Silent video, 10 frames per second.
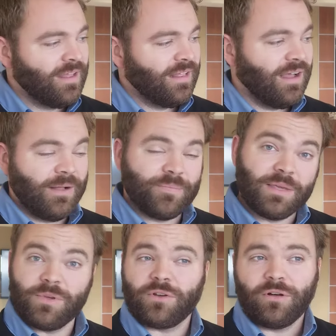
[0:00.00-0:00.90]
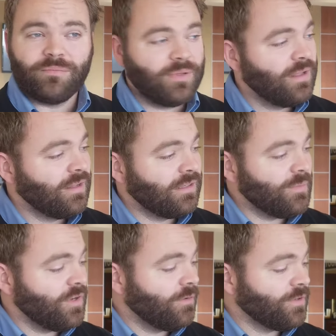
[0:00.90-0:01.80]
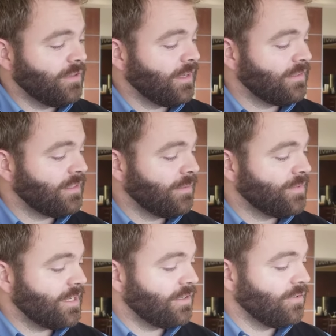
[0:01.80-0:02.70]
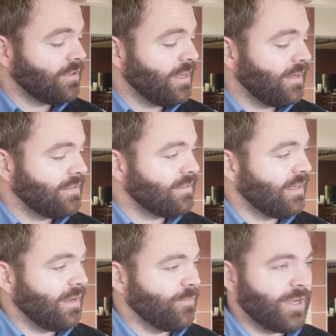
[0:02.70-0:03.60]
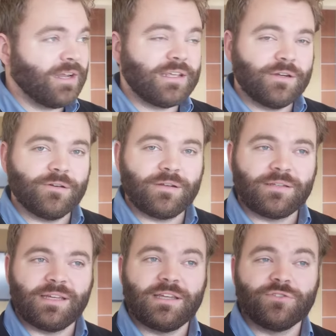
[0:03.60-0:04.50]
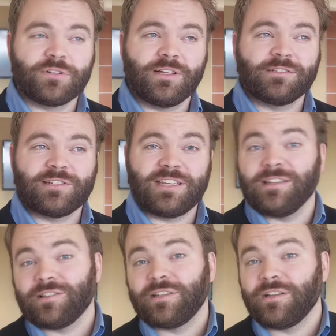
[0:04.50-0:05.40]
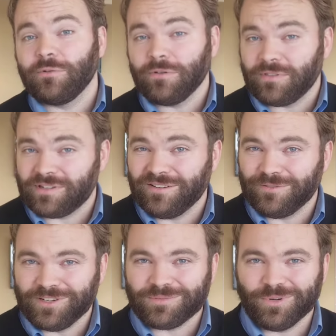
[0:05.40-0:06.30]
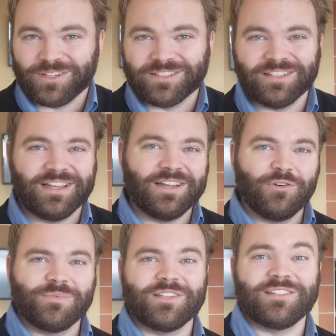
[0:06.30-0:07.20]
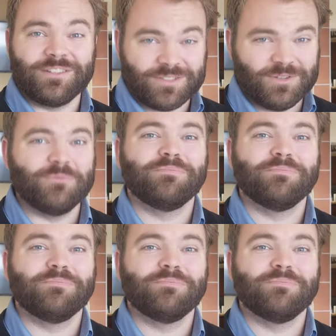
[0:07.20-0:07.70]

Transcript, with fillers: um, give me a call. Let me know when you'd like to come take a look at it. Um, got it here at uh, Hendrick Lexus Kansas City North at Tiffany Springs, and I hope to see you soon.